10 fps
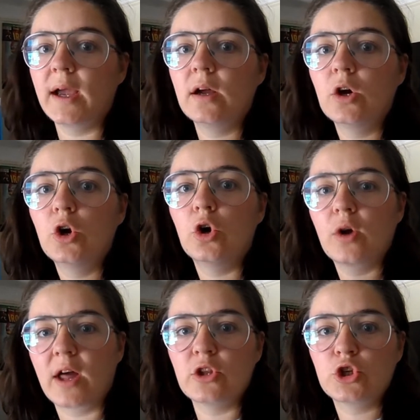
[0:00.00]
it
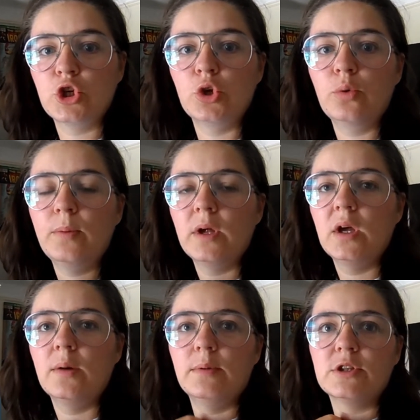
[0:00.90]
or get on the tube.
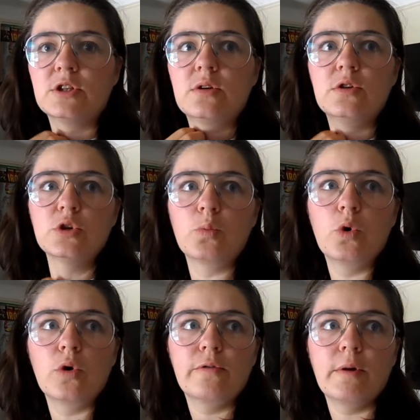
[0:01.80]
But to
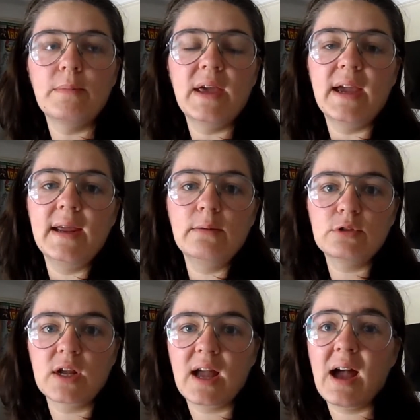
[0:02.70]
walk from there,
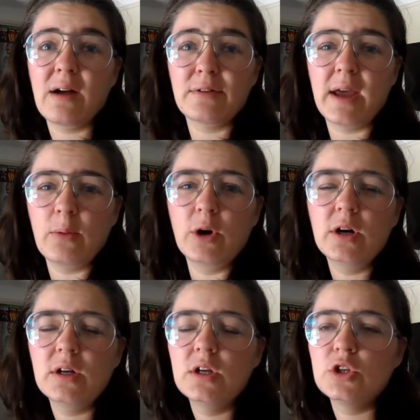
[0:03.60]
it was like half an
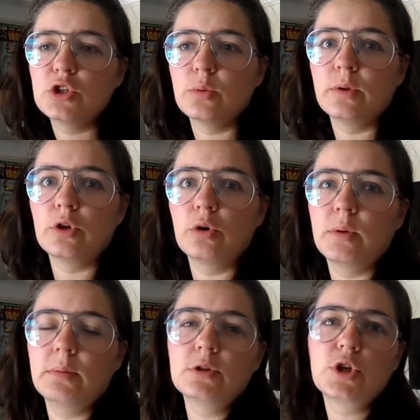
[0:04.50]
hour, so we
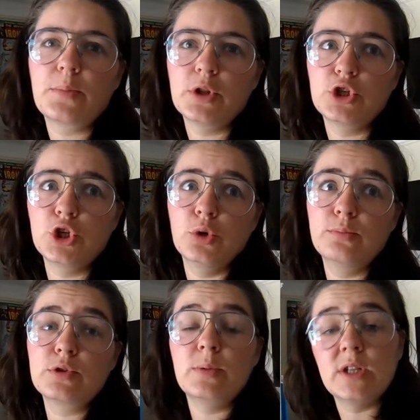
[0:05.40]
thought, well, we'll jump on the
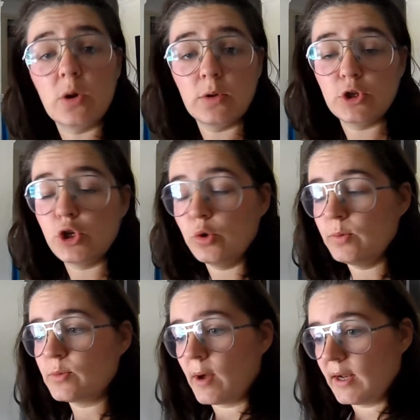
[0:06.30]
tube. So we did go on the
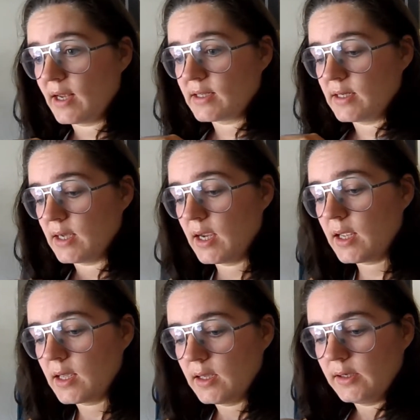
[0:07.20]
tube as well
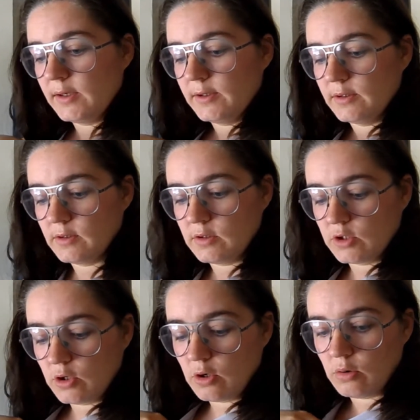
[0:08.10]
yesterday.
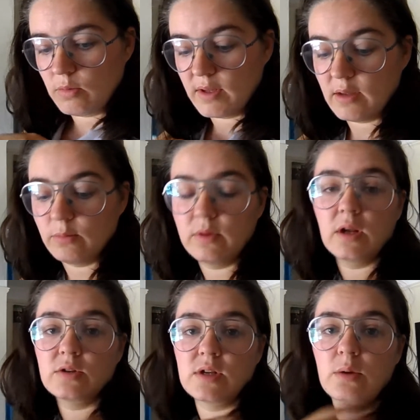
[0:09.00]
So, and then
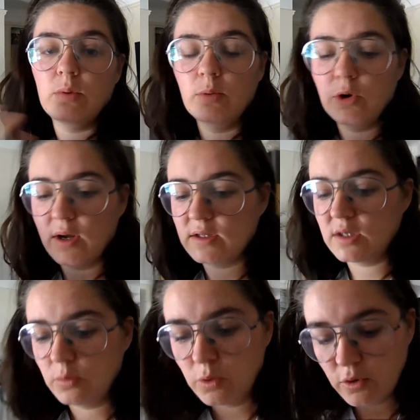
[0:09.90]
like I said, we had a
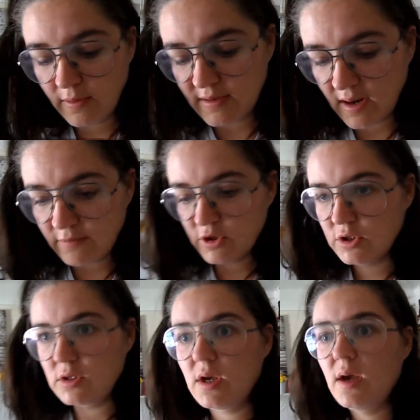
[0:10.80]
little walk around
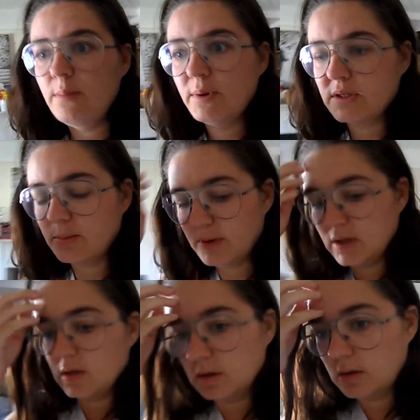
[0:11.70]
Harrods, picked up
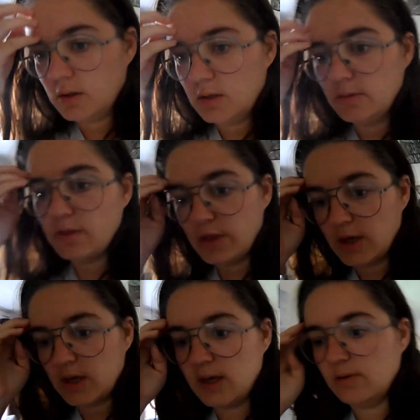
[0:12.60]
a little
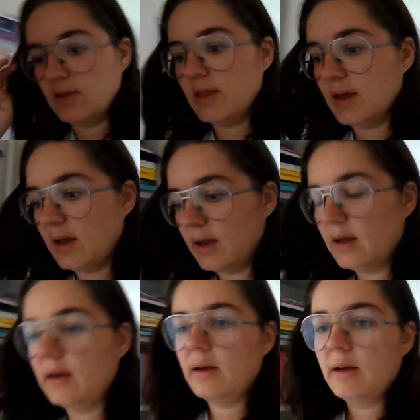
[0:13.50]
thing here and
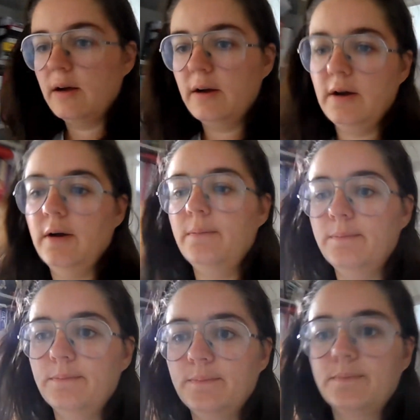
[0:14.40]
there,
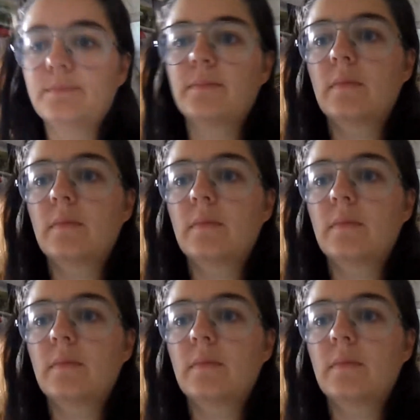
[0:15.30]
and